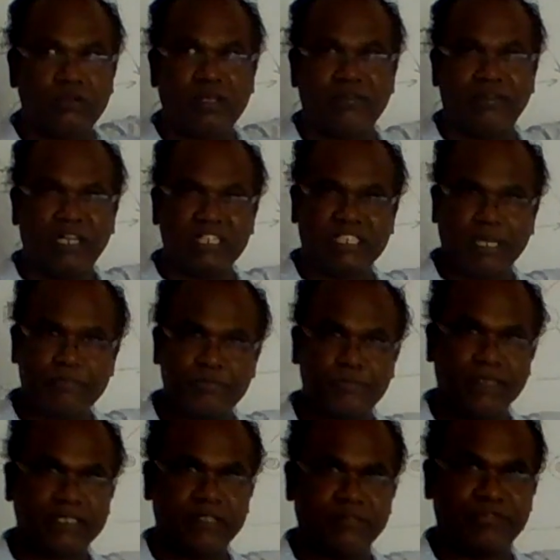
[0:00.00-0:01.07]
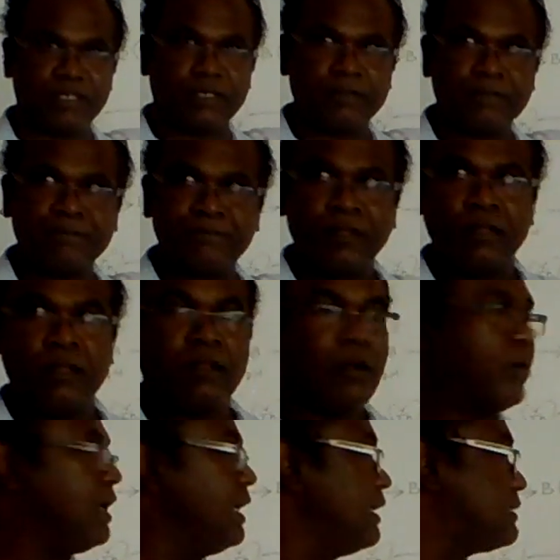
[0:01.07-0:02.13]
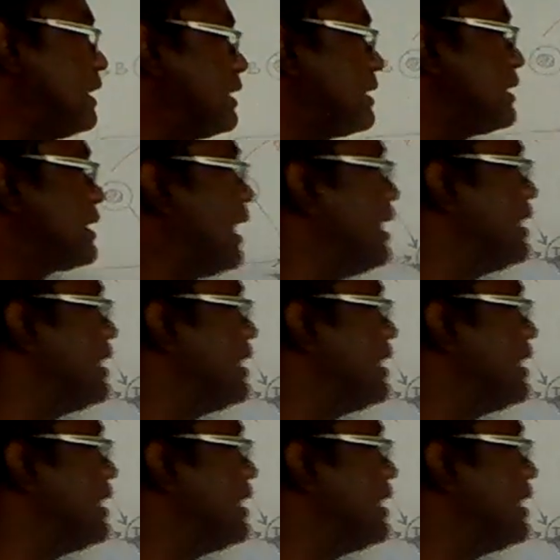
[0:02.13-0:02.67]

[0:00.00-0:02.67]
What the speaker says: are very shape specific. Only a certain kind